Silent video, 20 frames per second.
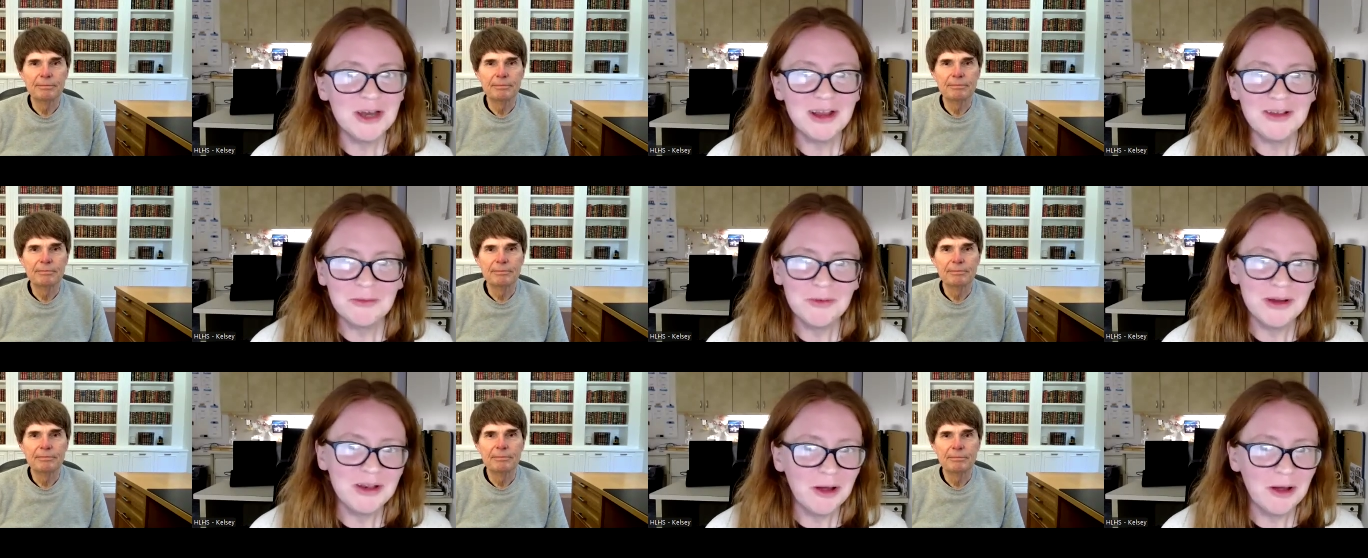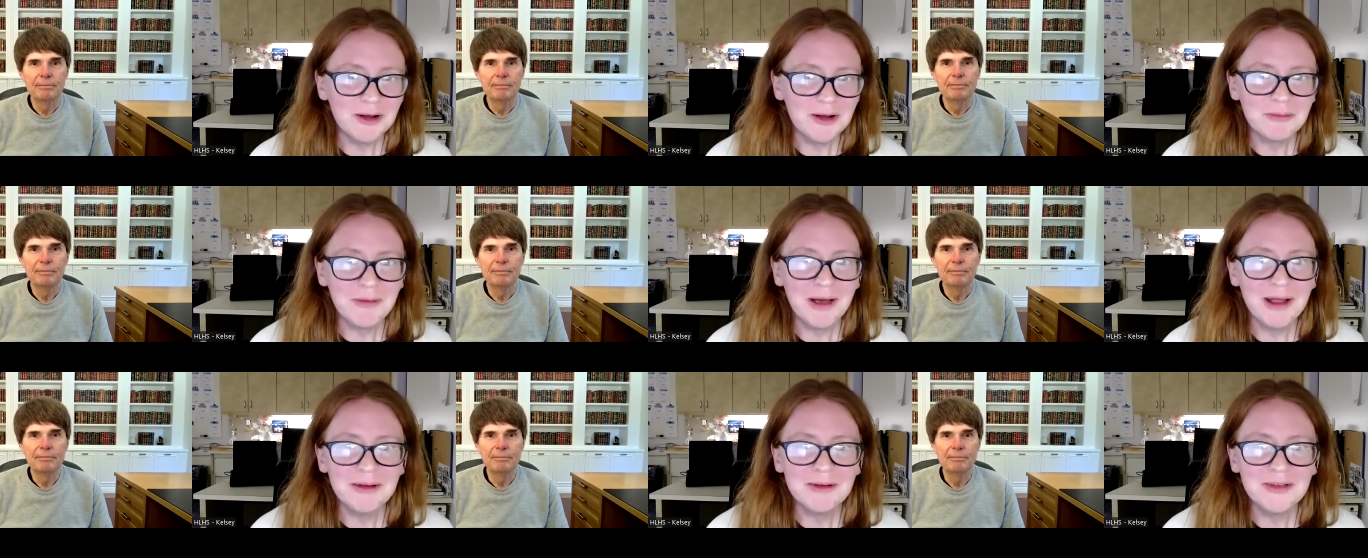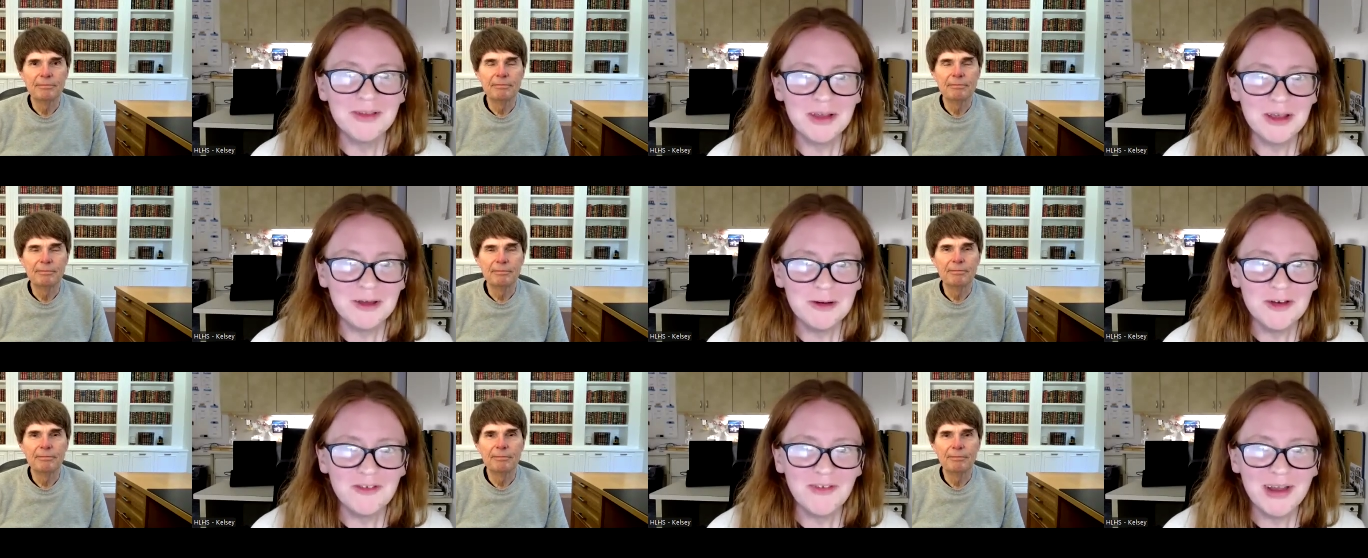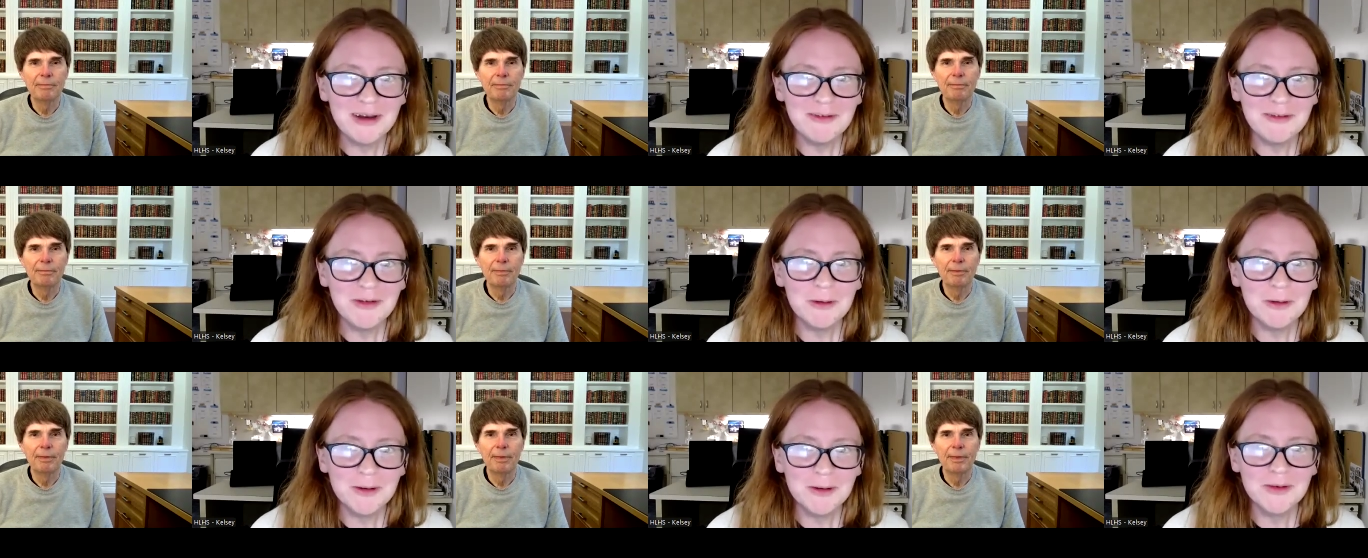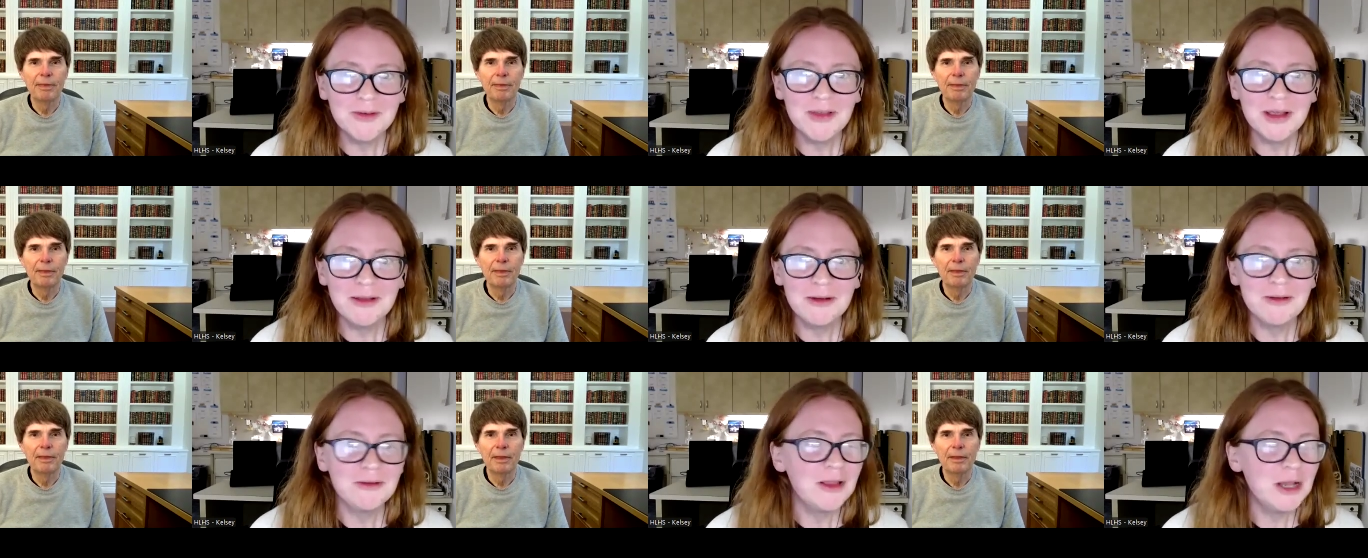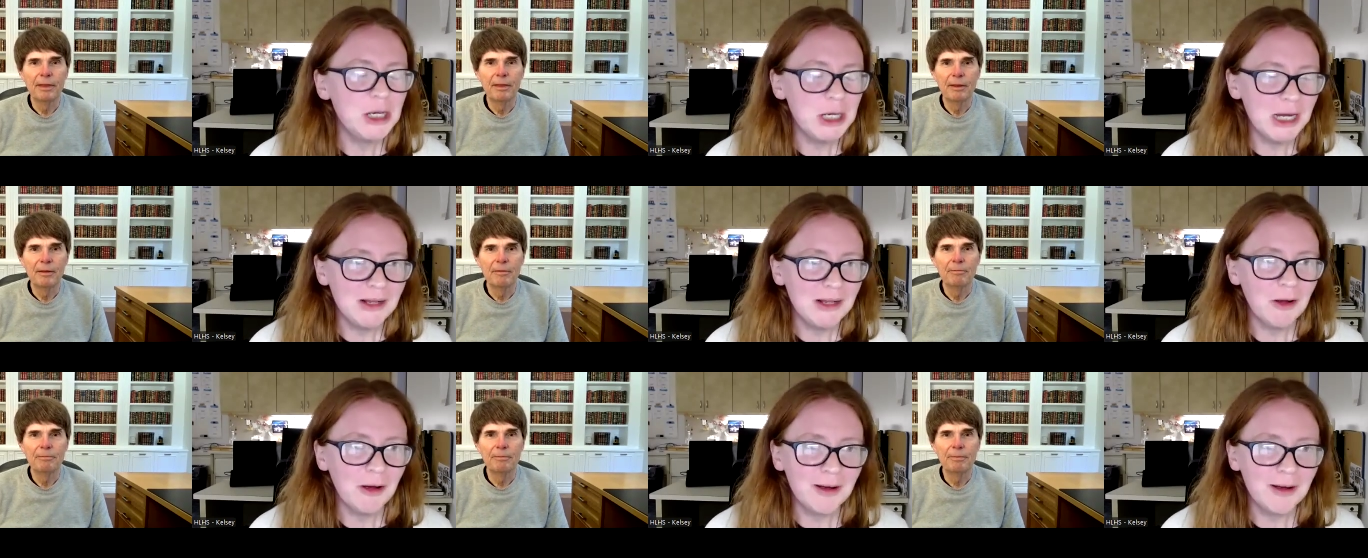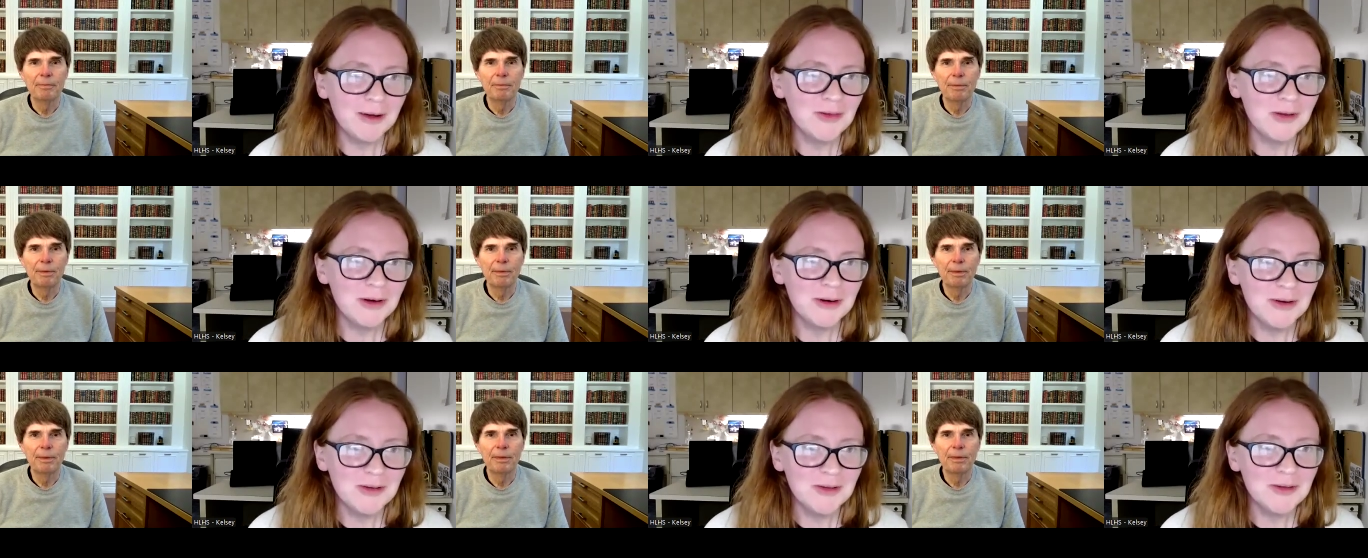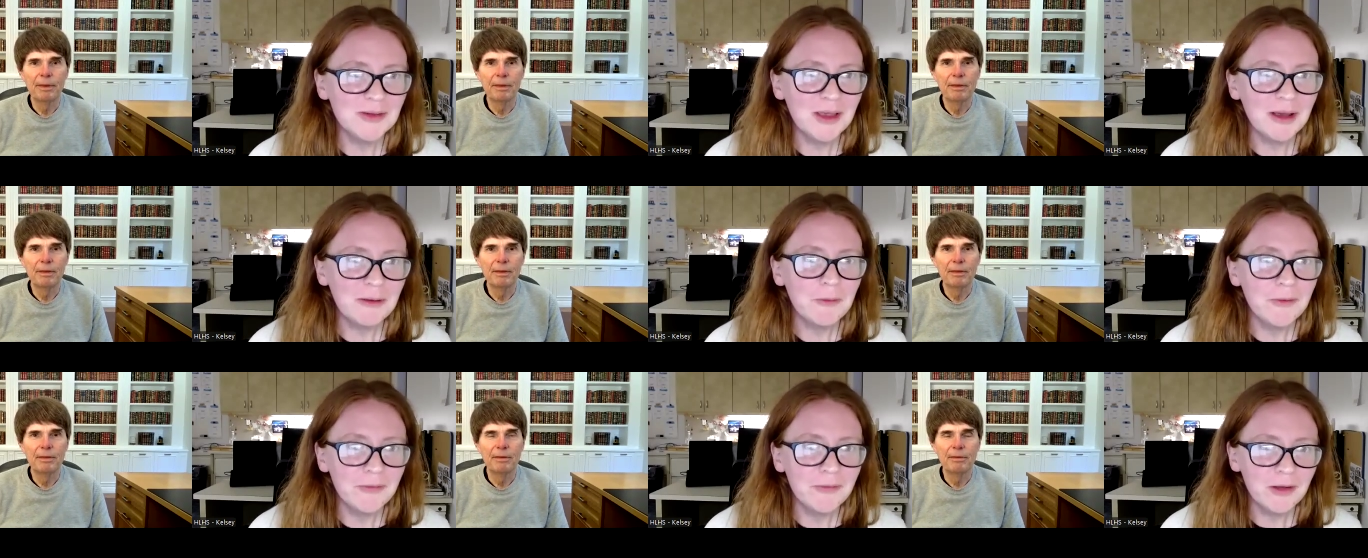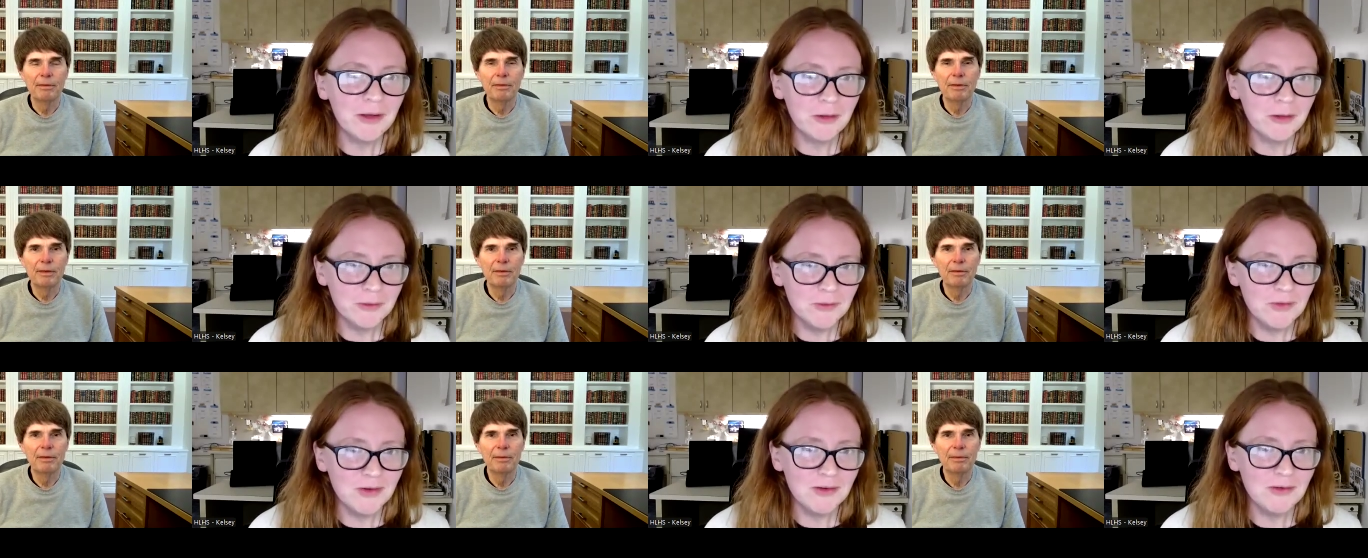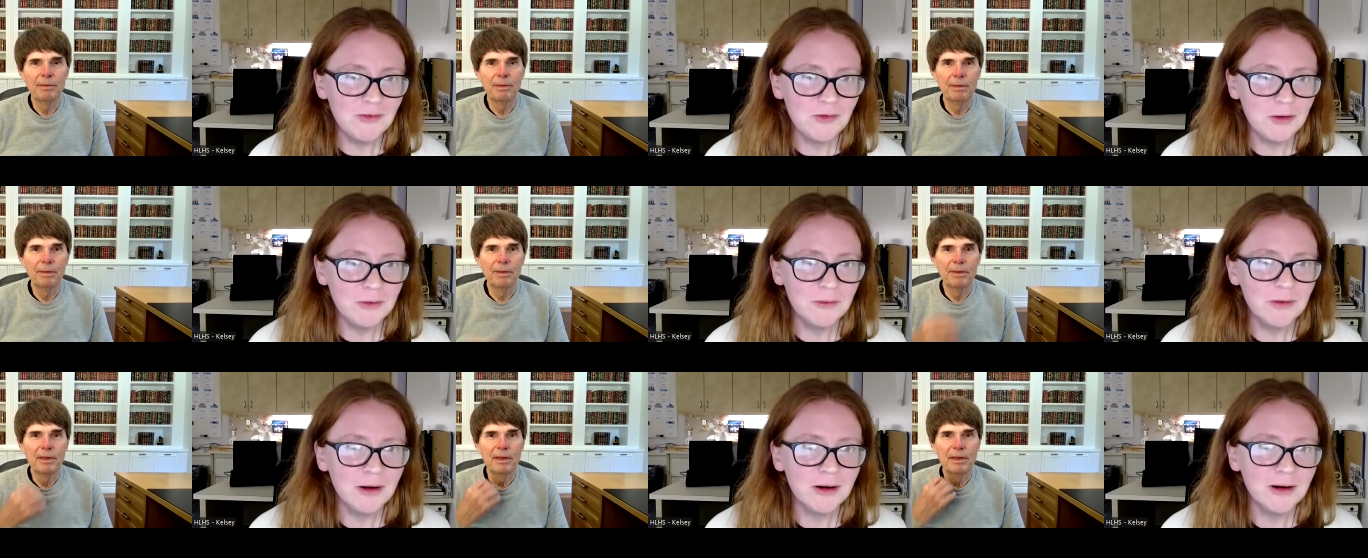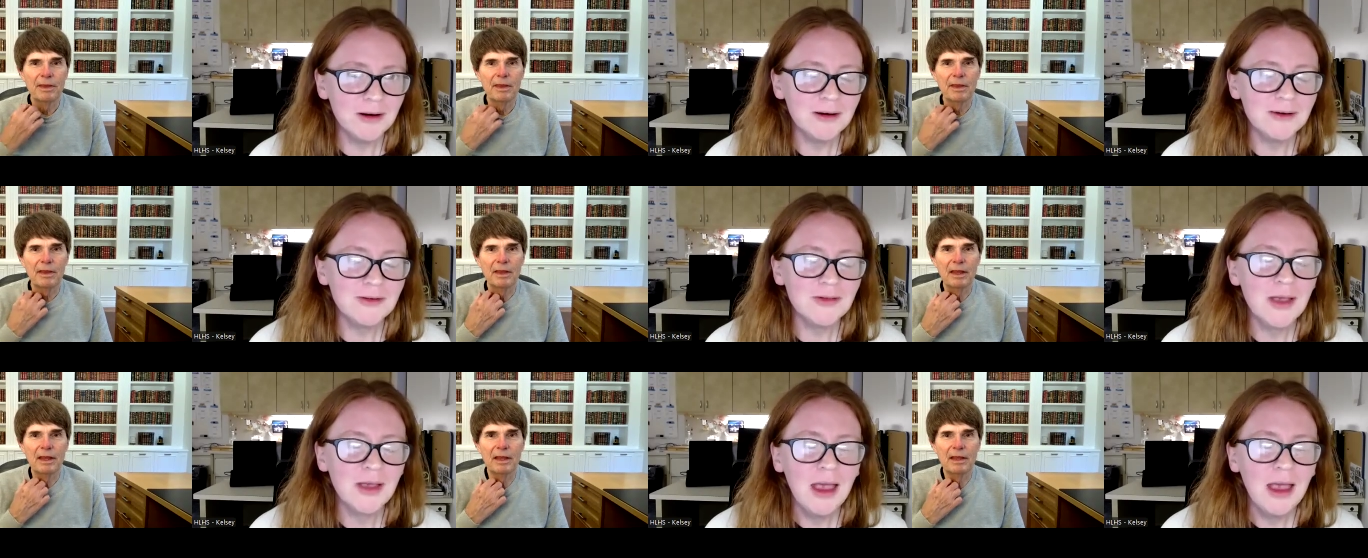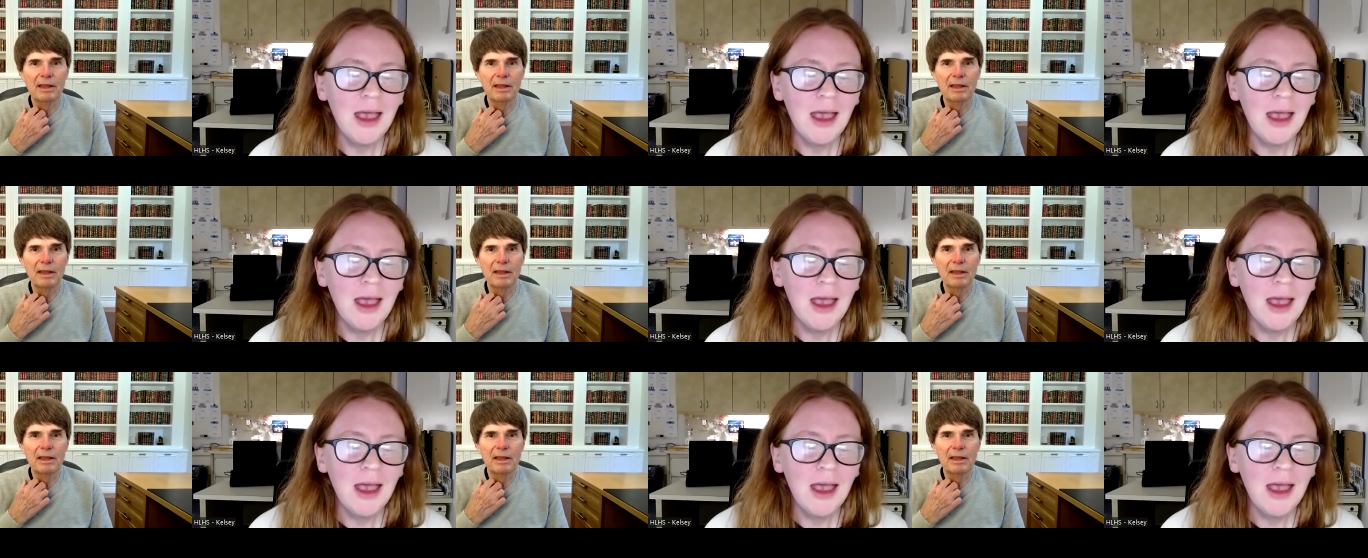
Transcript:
Speaker 1: as we talked about, it was a huge fan of yours, and the Jane Hawk series is like one of the closest to hers.